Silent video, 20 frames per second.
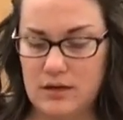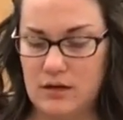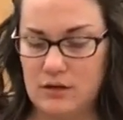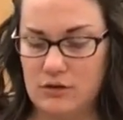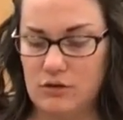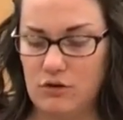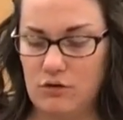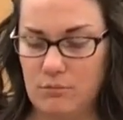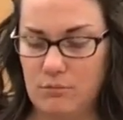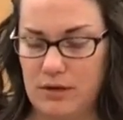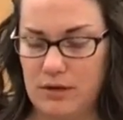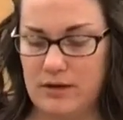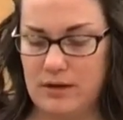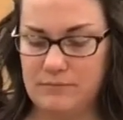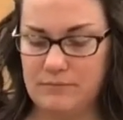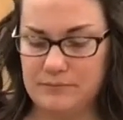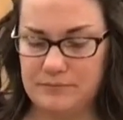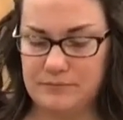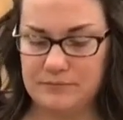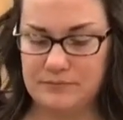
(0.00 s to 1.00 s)
a little bit,
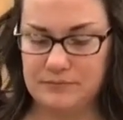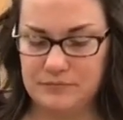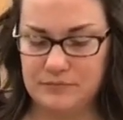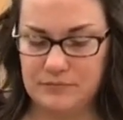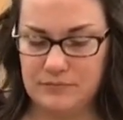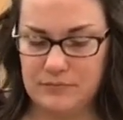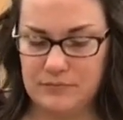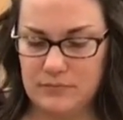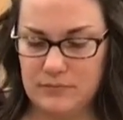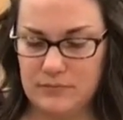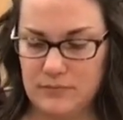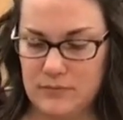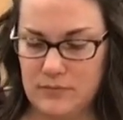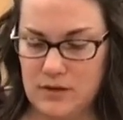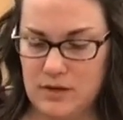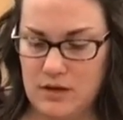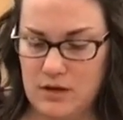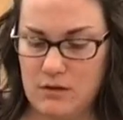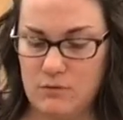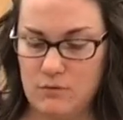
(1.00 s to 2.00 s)

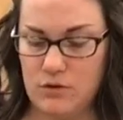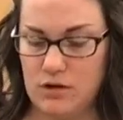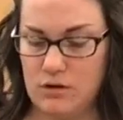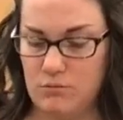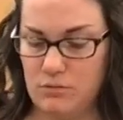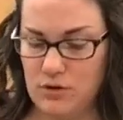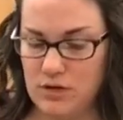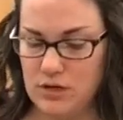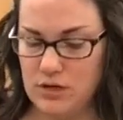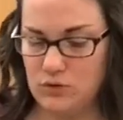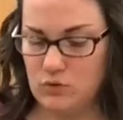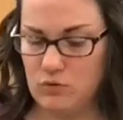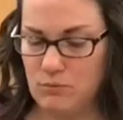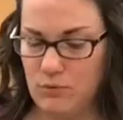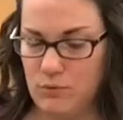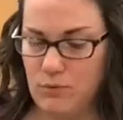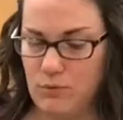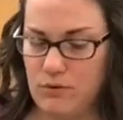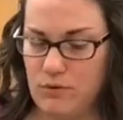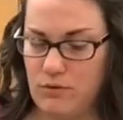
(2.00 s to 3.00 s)
and we're going to bring it to a
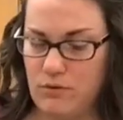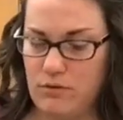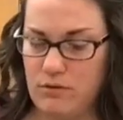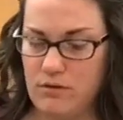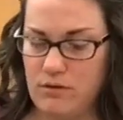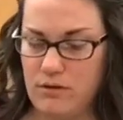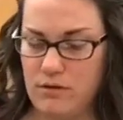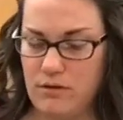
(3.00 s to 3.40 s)
boil,